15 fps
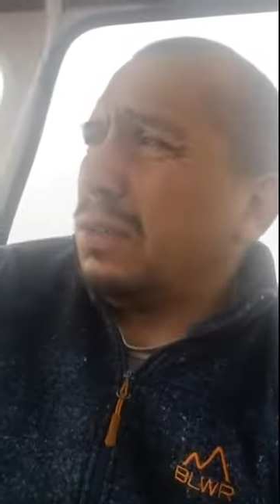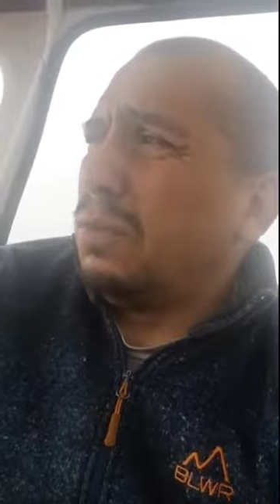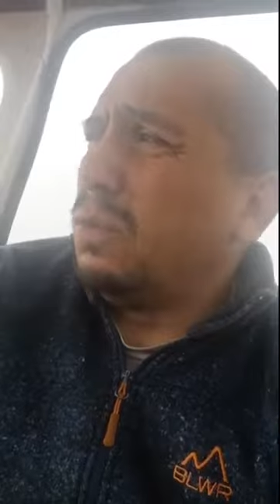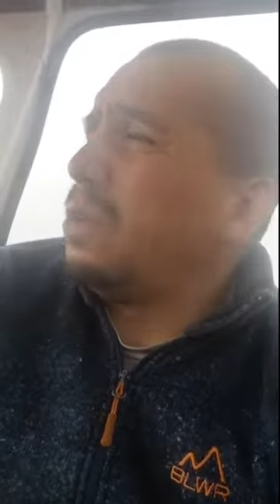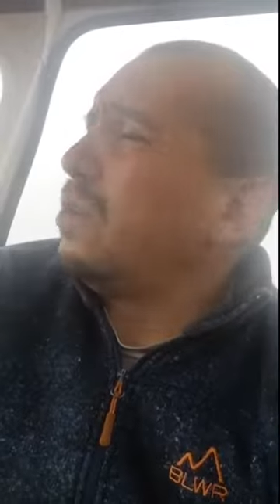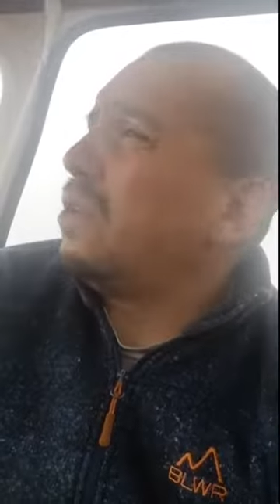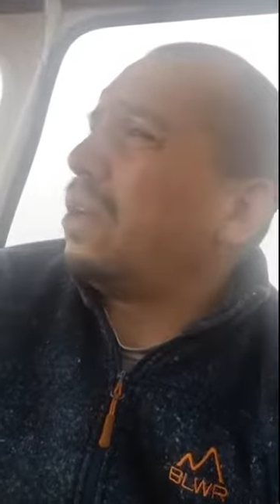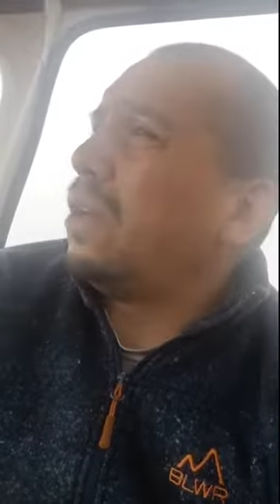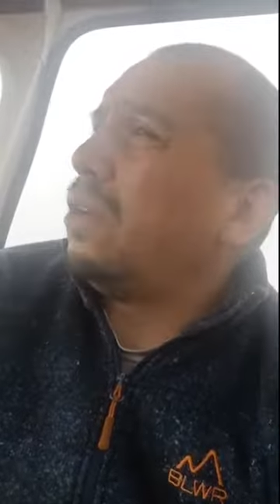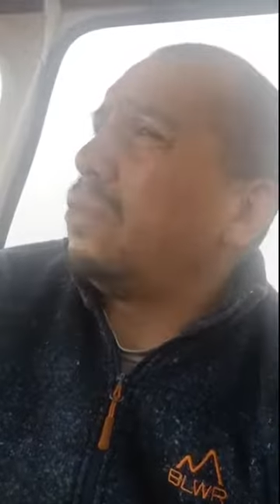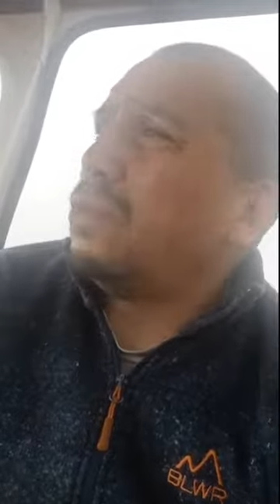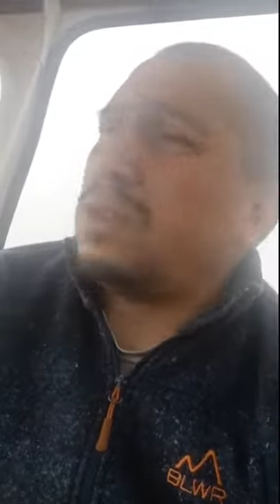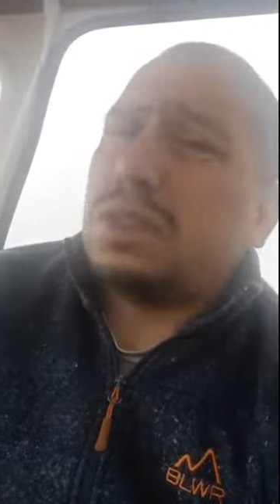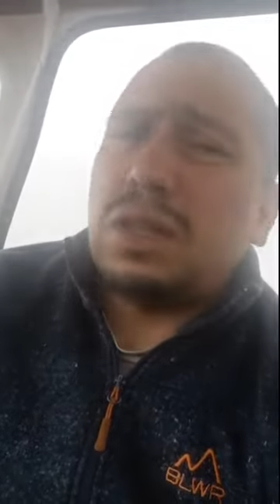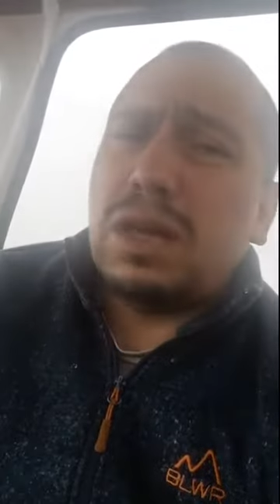would
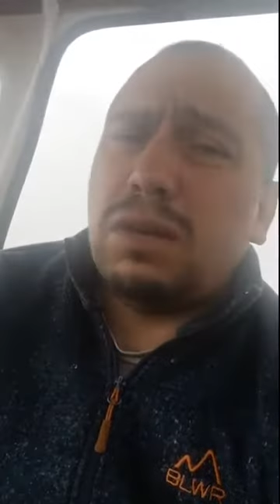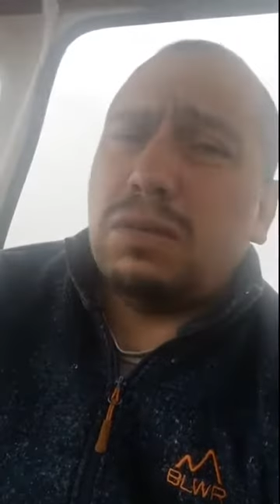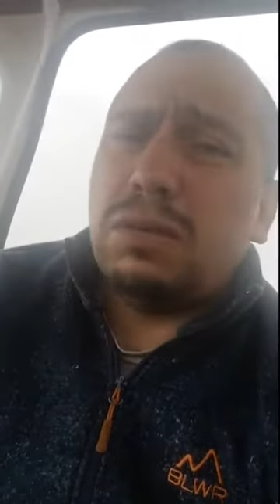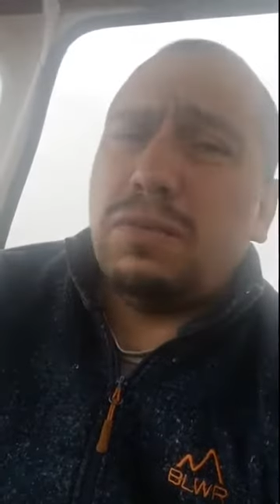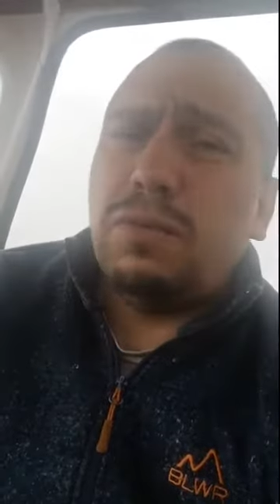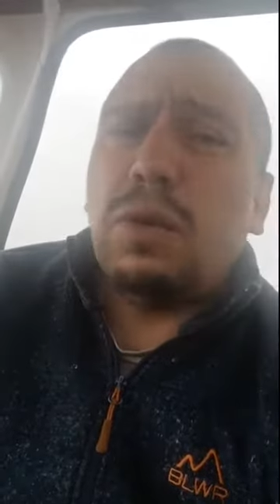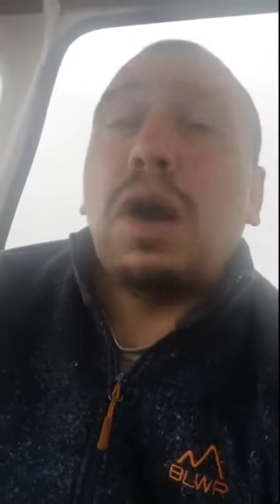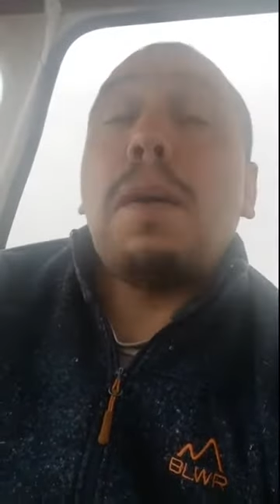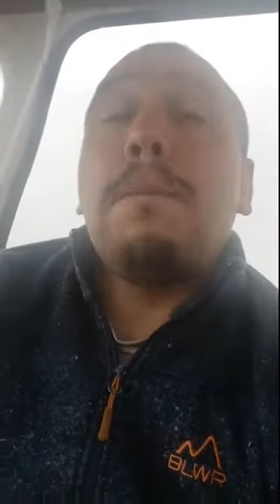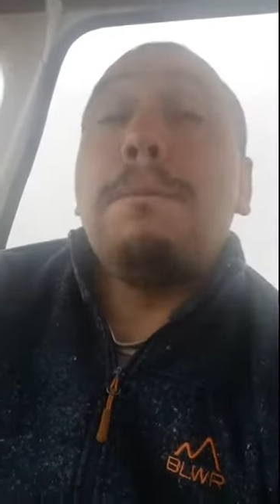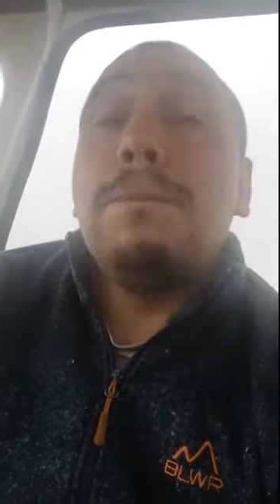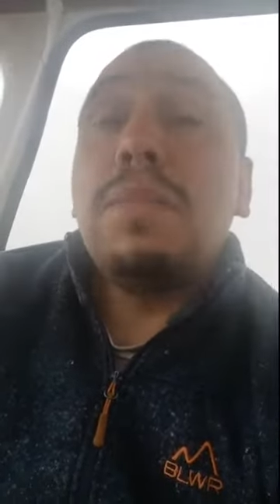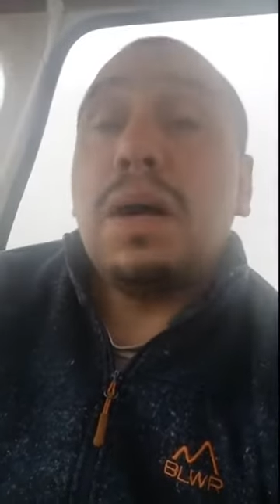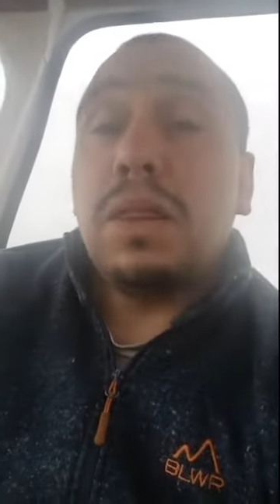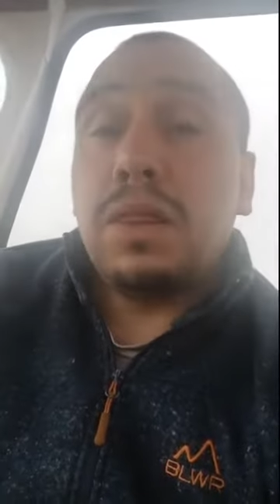close down for a
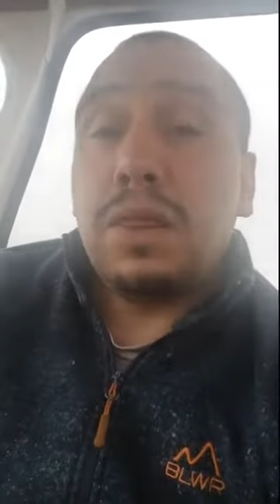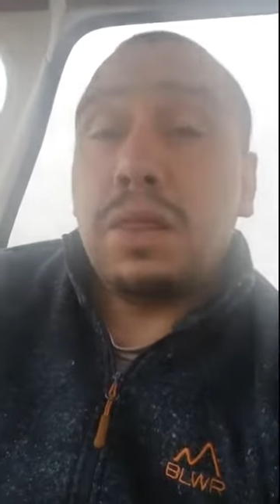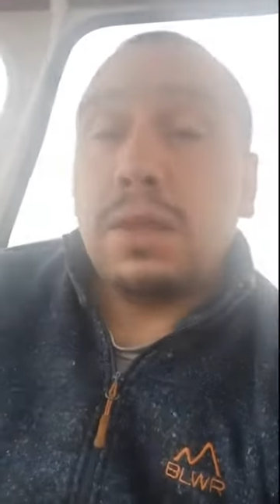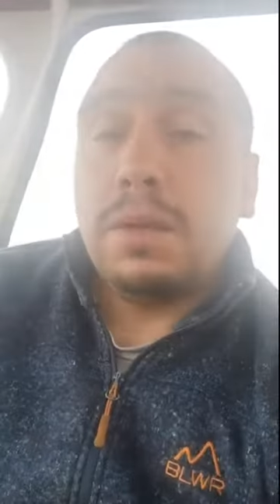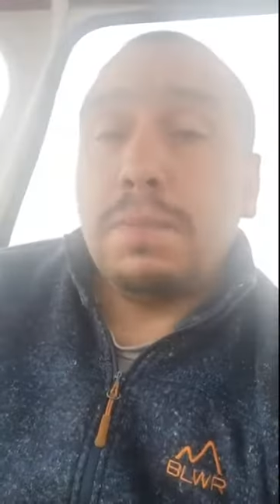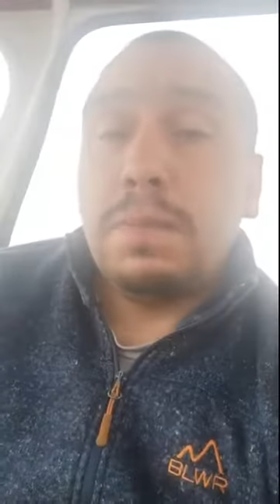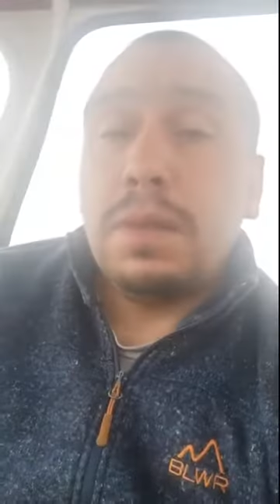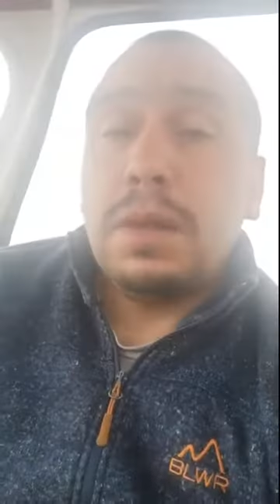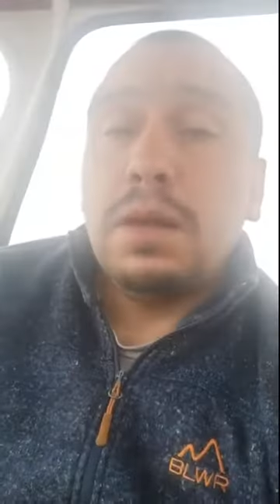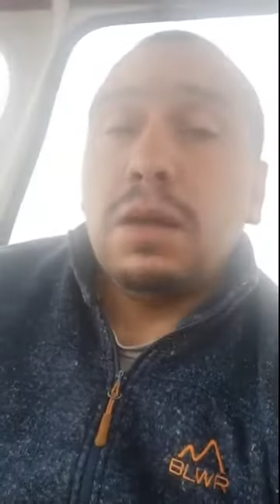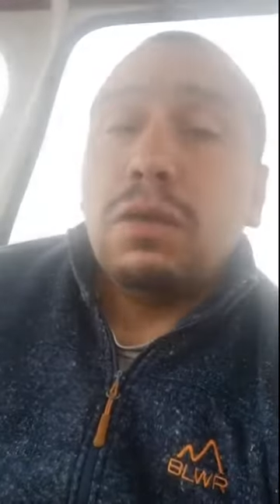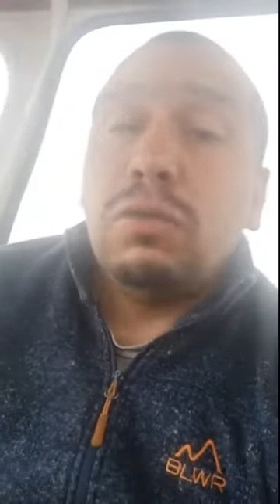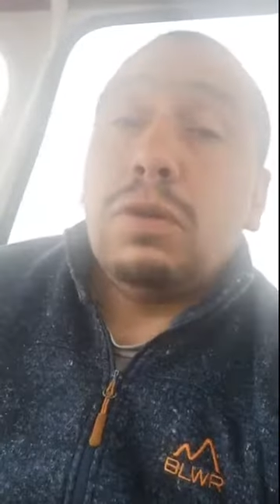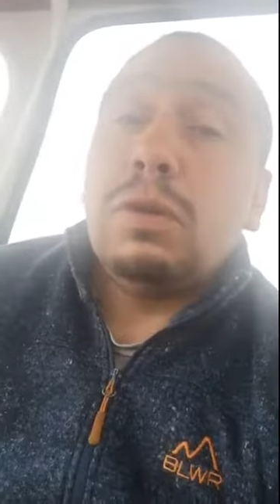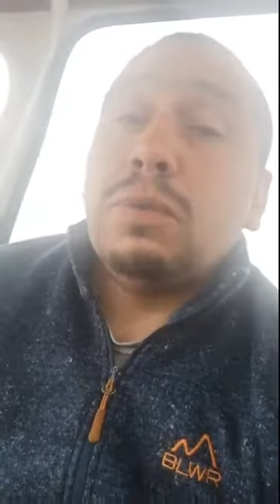month
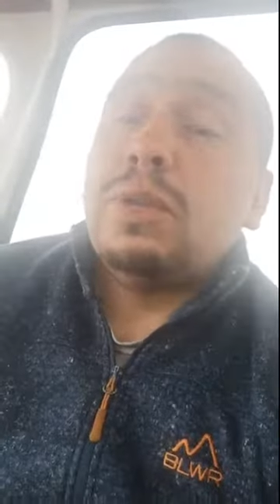we